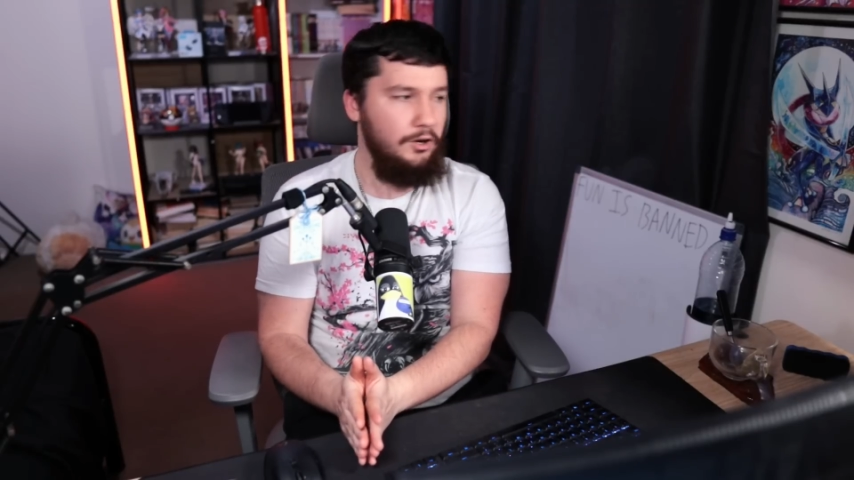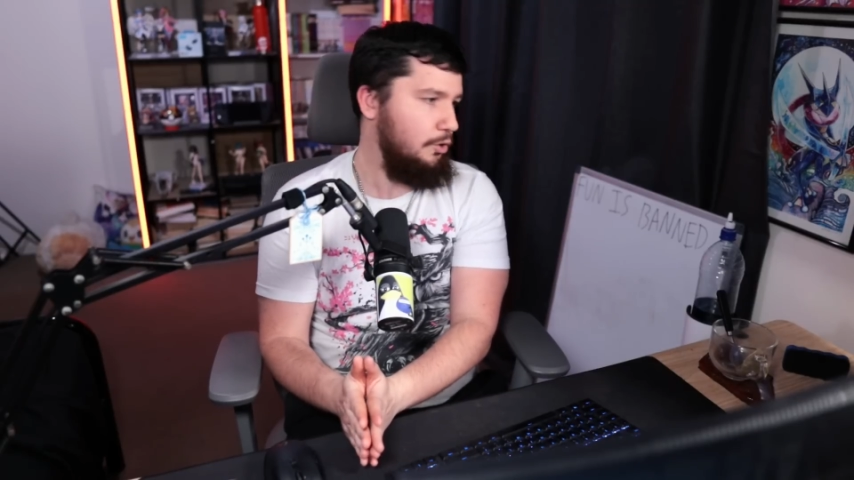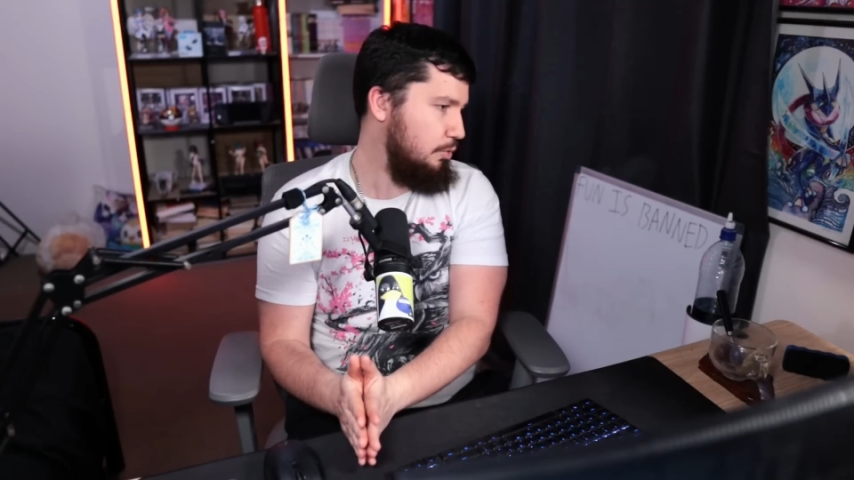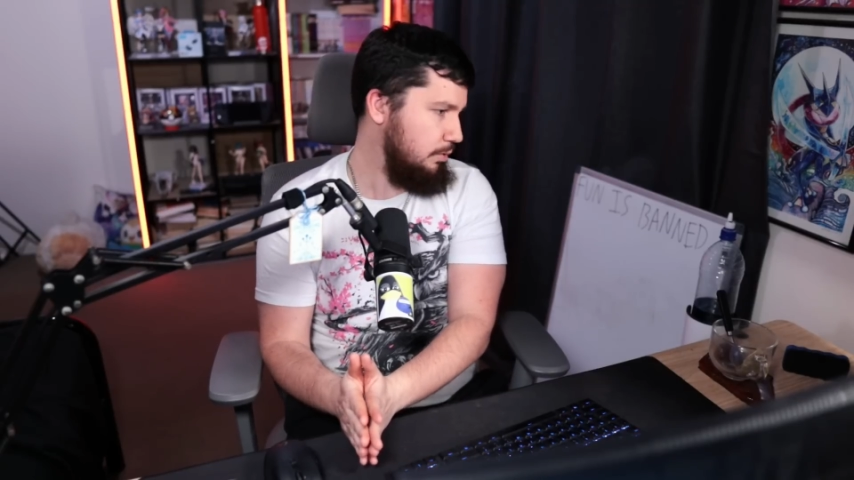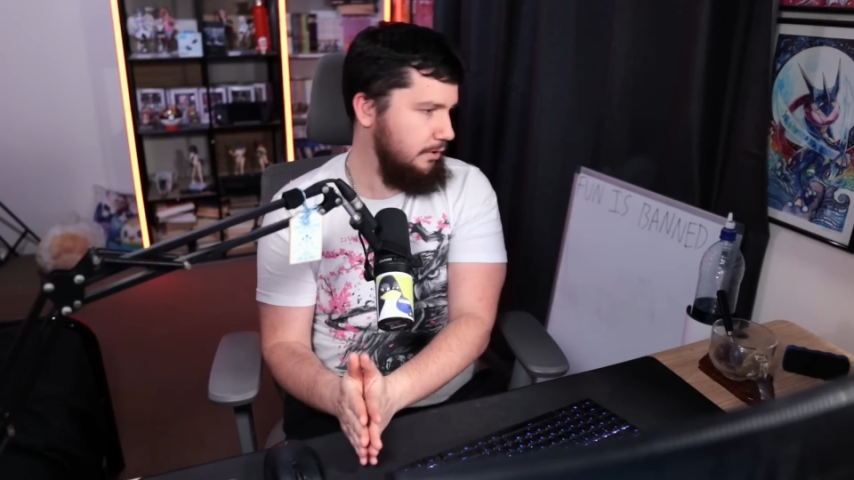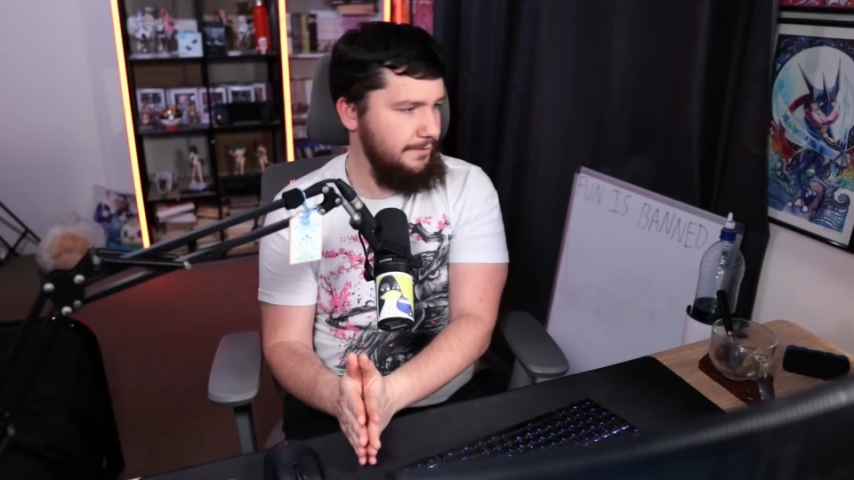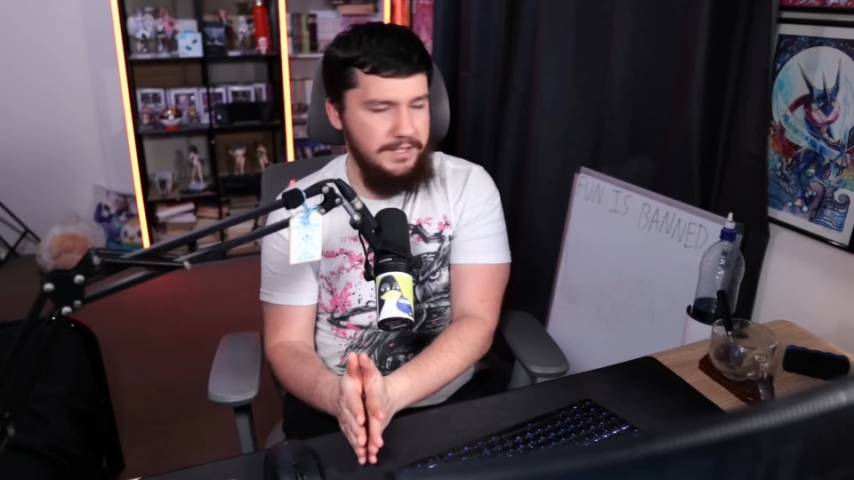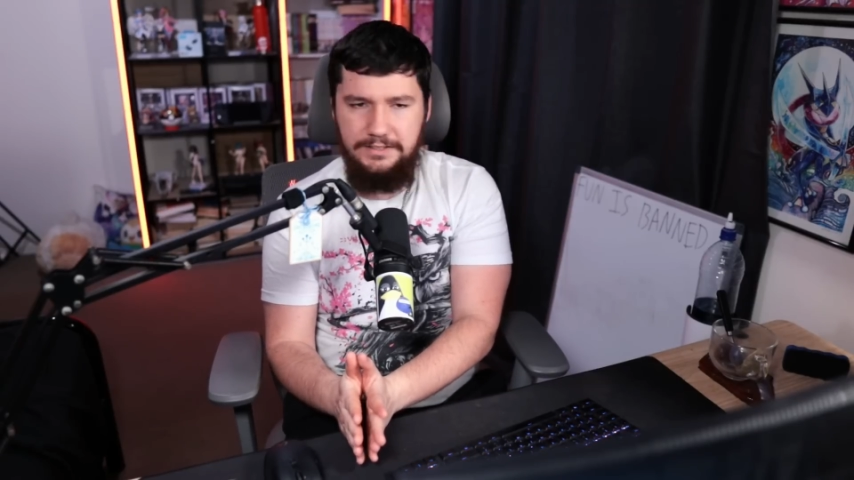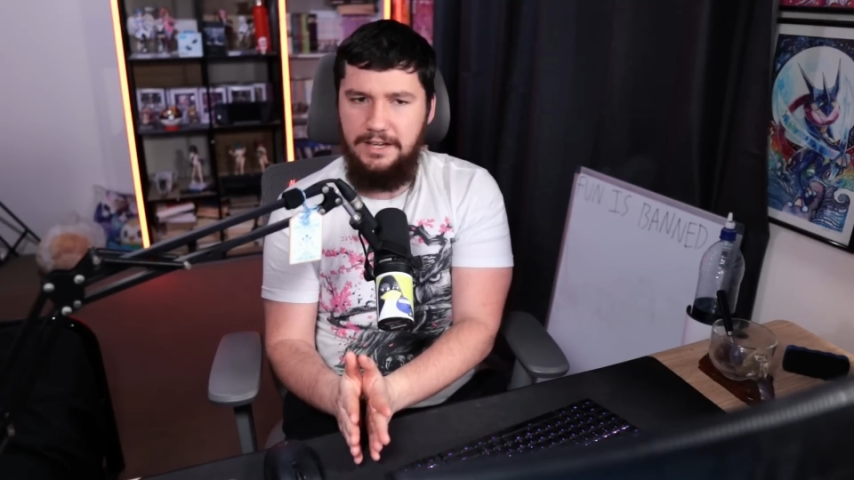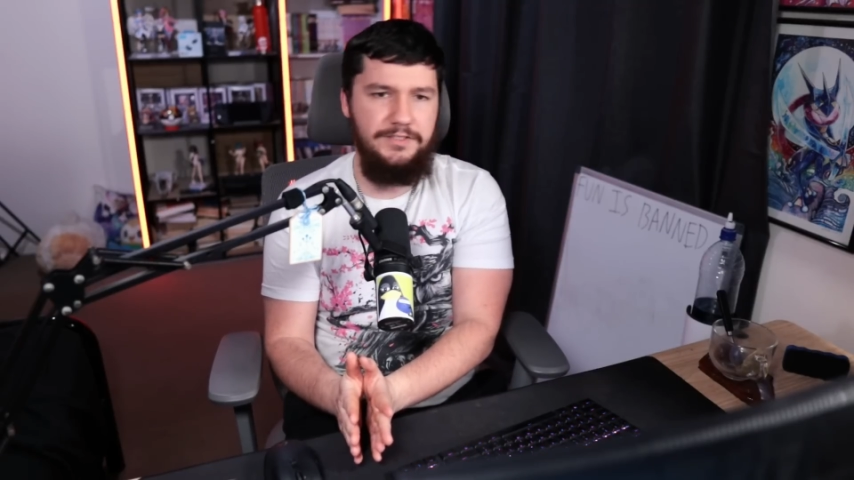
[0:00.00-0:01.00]
all of
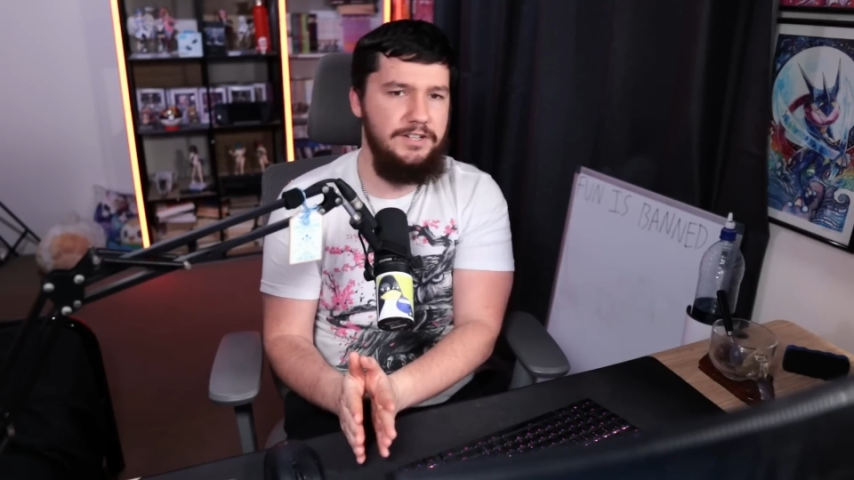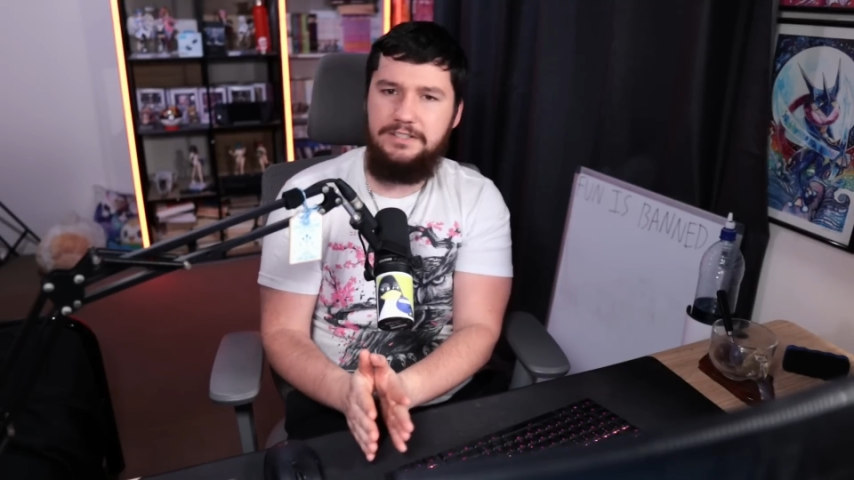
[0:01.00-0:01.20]
these other